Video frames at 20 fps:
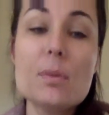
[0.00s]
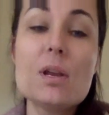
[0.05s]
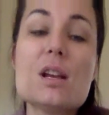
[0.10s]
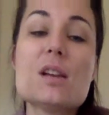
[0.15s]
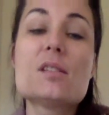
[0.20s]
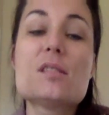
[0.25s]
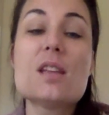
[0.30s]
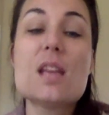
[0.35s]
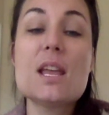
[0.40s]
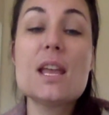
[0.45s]

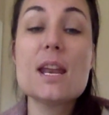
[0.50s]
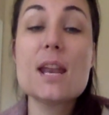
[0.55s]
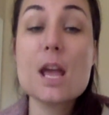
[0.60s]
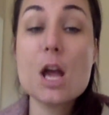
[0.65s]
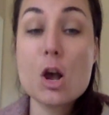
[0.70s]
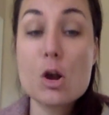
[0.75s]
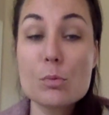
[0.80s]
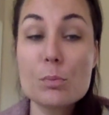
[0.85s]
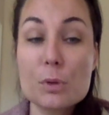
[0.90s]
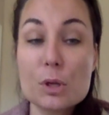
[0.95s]
because they can
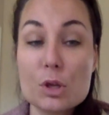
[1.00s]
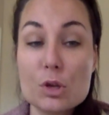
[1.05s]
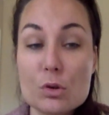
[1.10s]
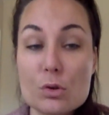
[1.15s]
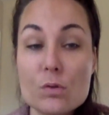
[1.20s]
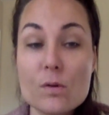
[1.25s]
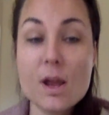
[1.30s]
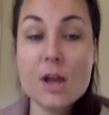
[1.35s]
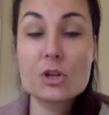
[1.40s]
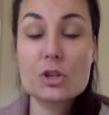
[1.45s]
help
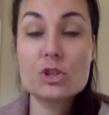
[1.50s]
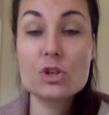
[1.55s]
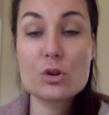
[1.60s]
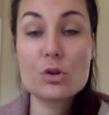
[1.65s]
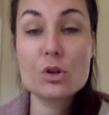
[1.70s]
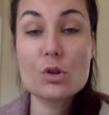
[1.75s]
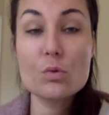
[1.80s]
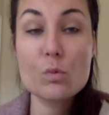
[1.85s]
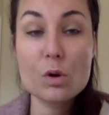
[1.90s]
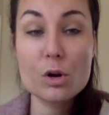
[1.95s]
you and
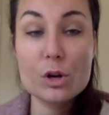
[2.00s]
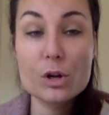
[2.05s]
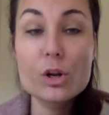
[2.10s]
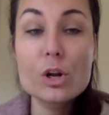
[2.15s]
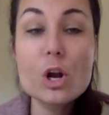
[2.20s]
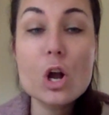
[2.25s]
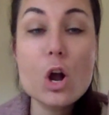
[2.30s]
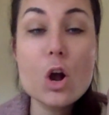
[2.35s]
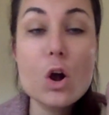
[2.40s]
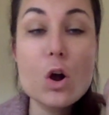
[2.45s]
show you where to
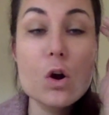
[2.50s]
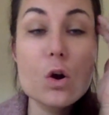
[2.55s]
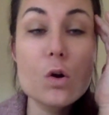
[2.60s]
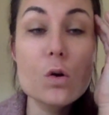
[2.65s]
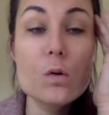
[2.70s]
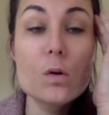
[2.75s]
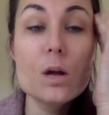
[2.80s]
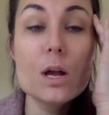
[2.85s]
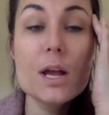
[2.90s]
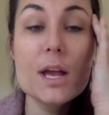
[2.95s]

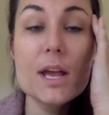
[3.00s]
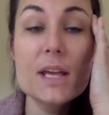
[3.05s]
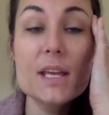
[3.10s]
go,